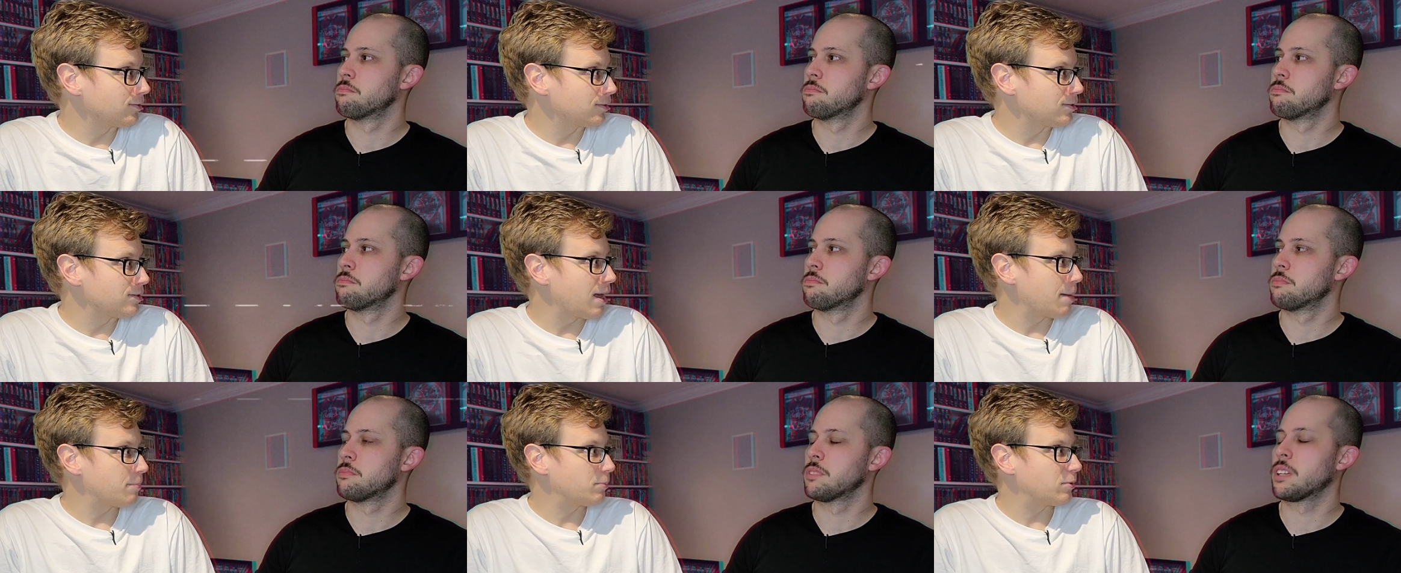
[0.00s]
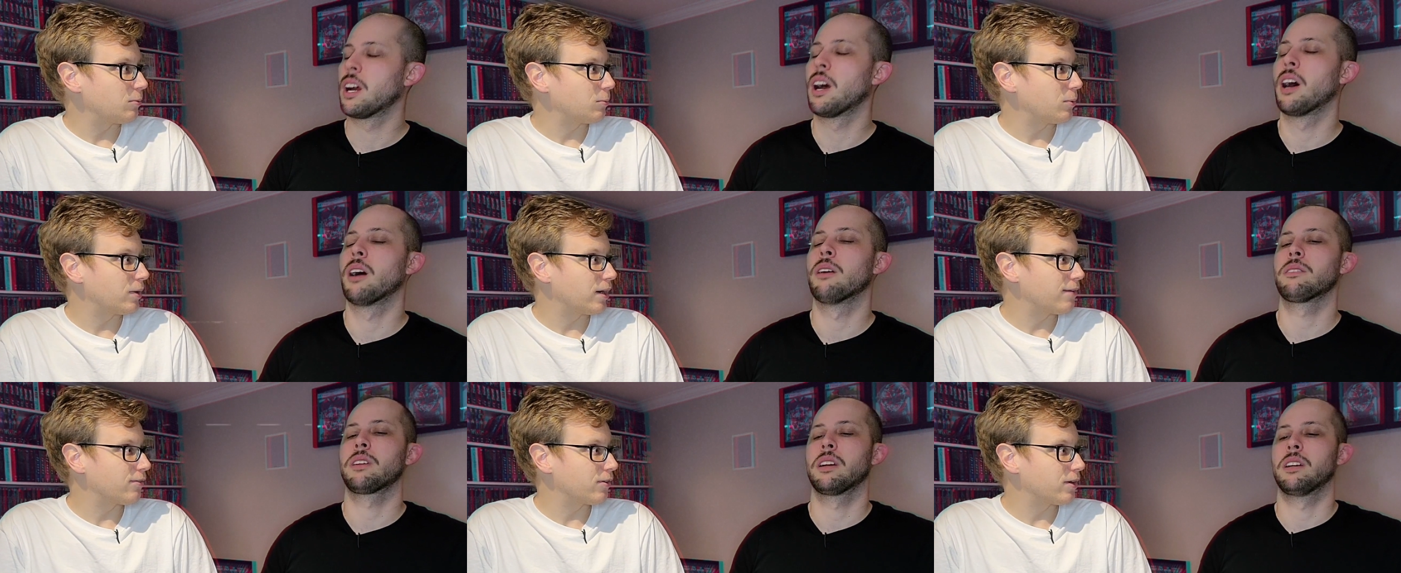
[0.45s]
Speaker 1: adept in
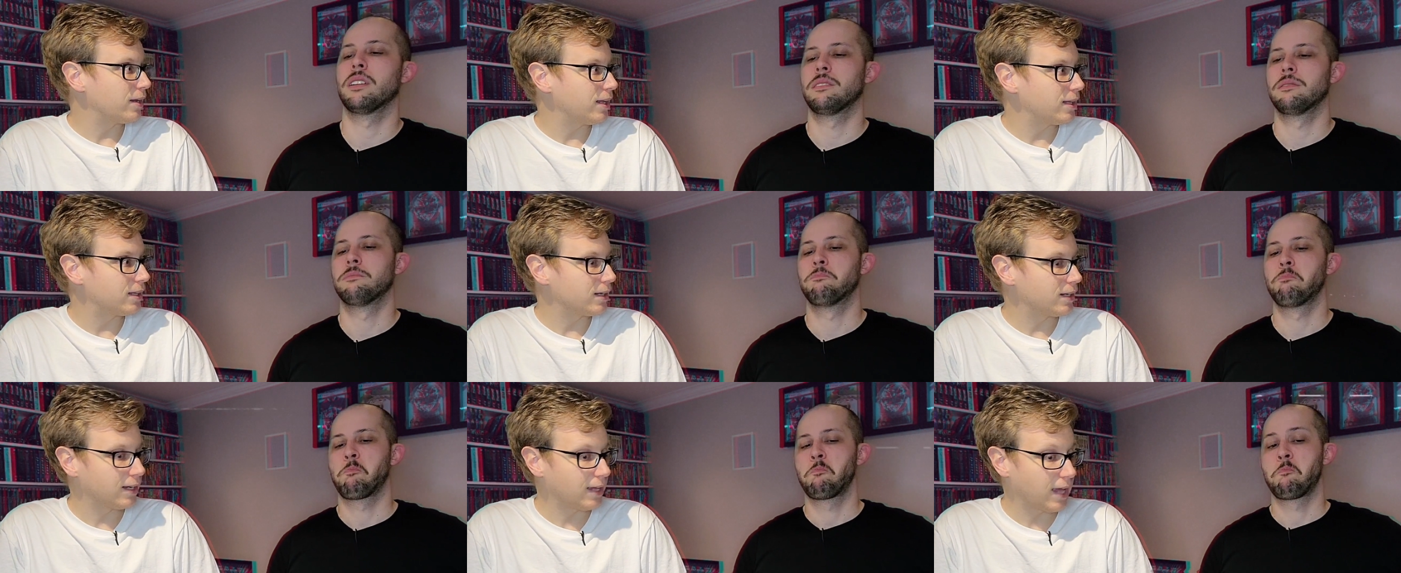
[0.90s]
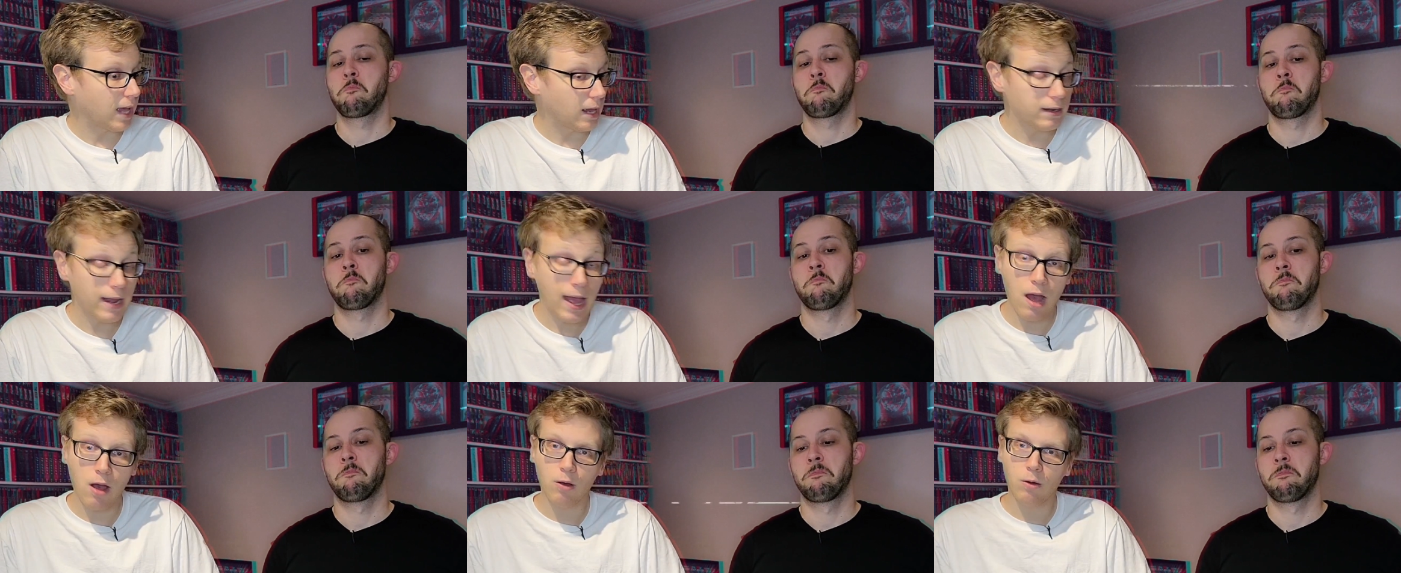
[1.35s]
oh, whatever okay. he can
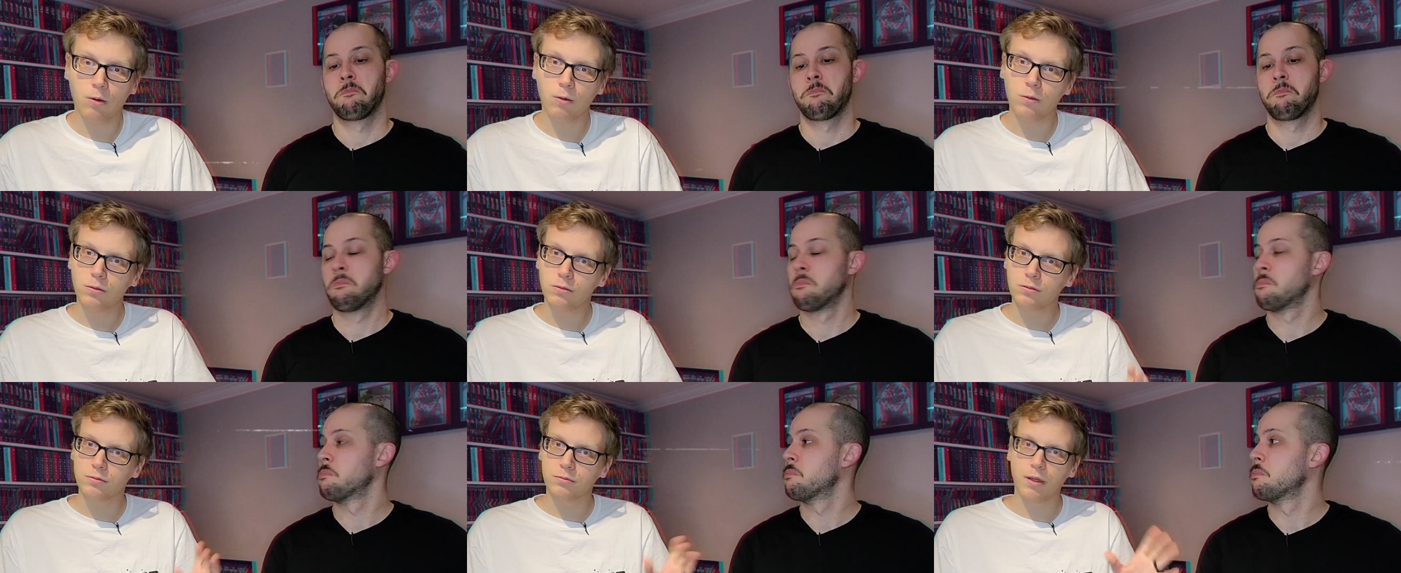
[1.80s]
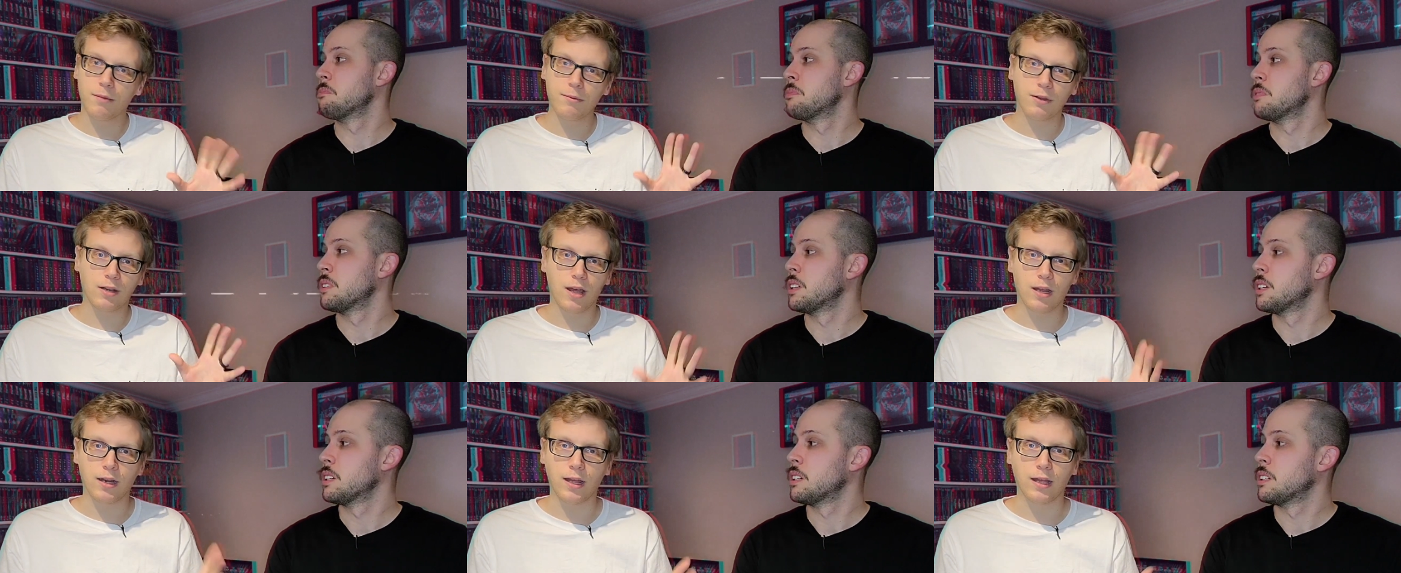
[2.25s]
get. No,
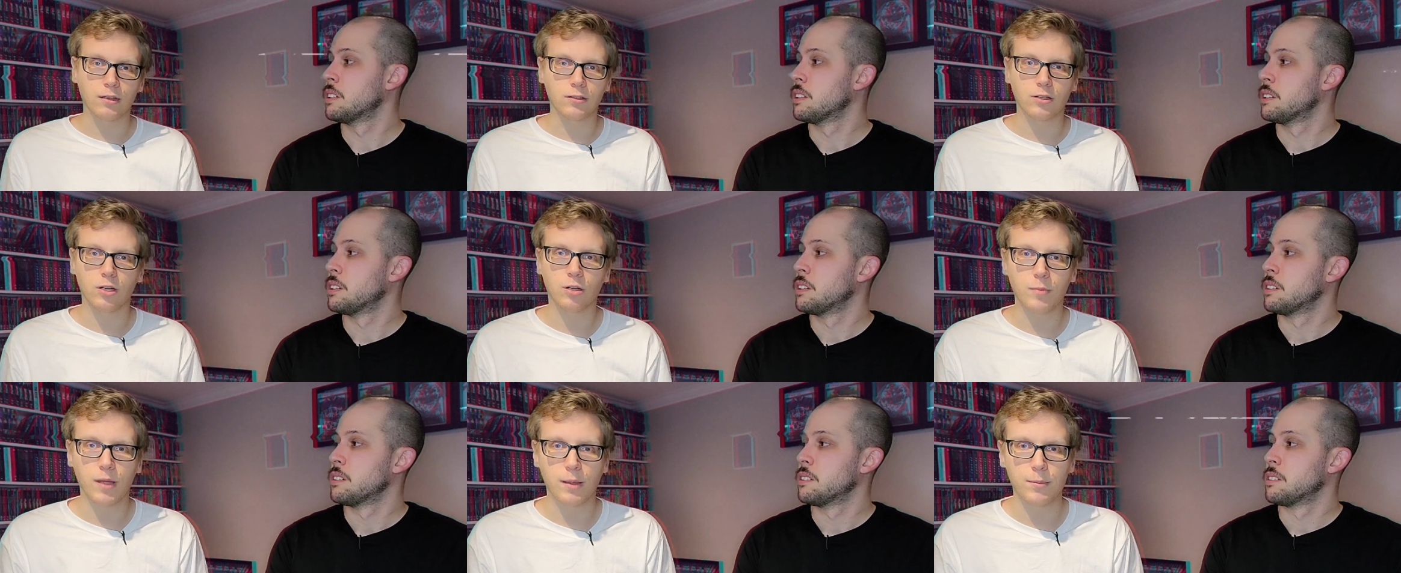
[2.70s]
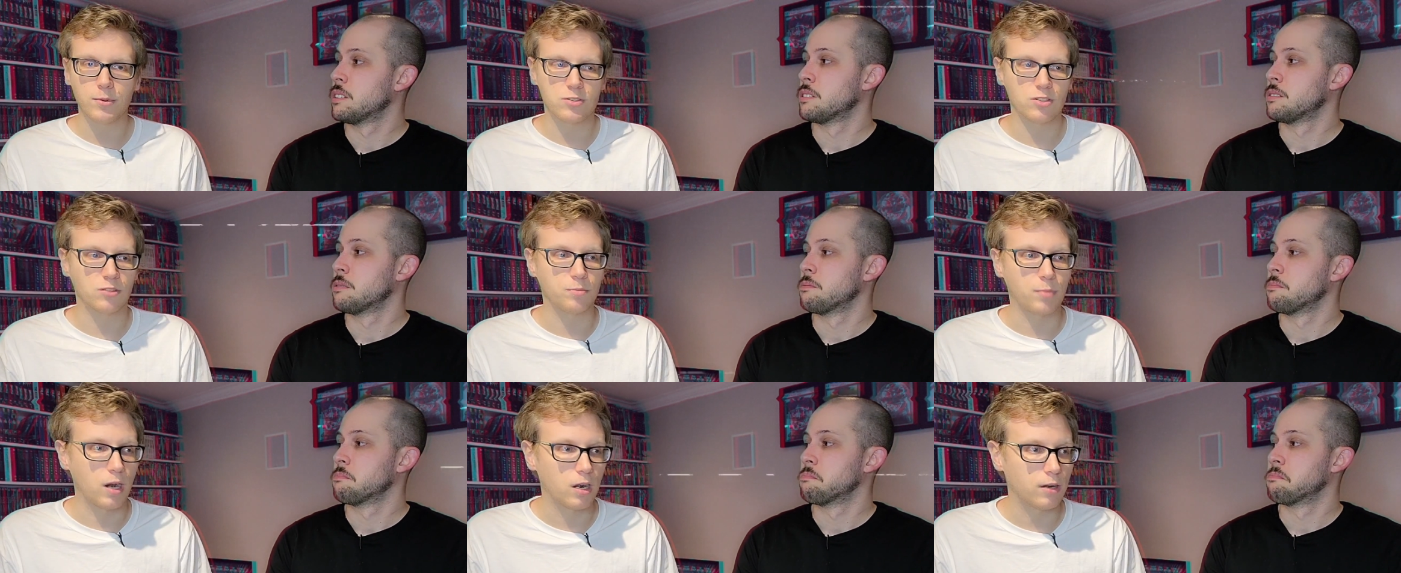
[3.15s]
maybe not. I don't know. Maybe
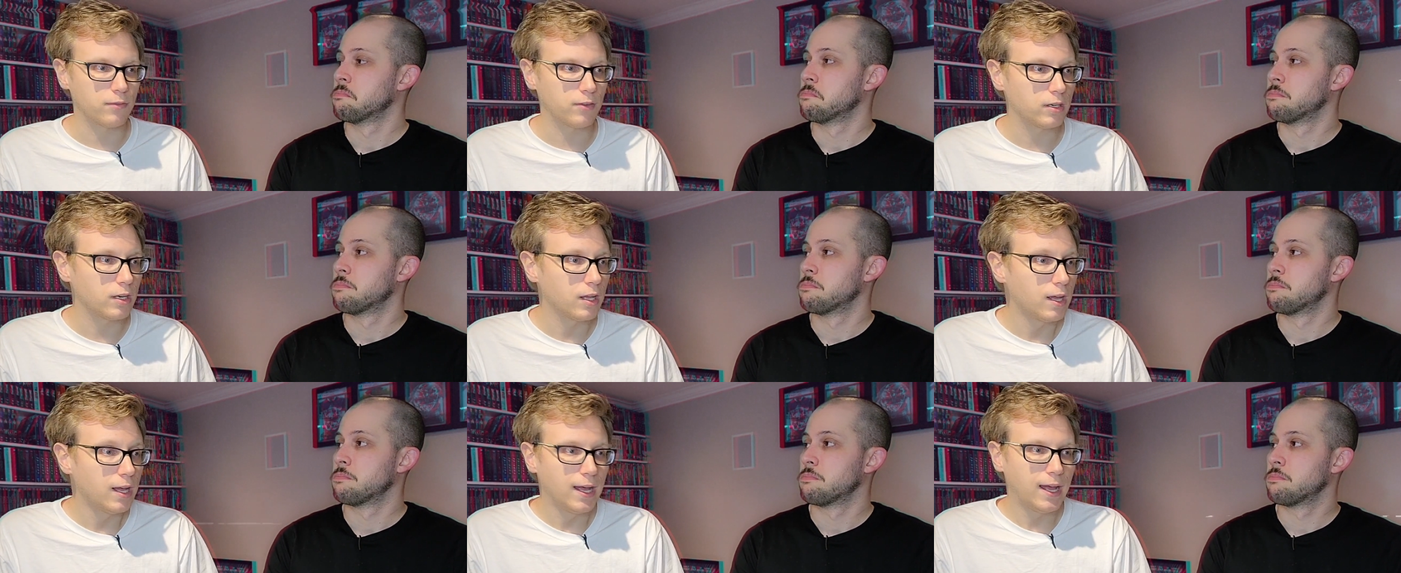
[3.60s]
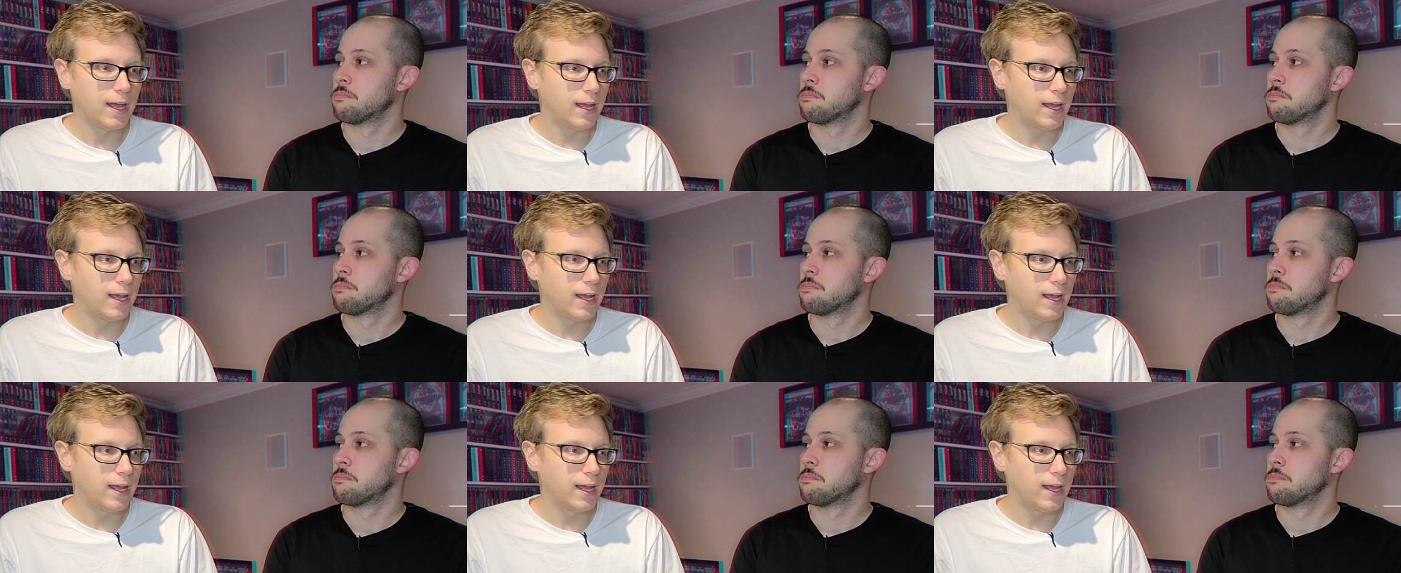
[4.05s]
it's just part of it.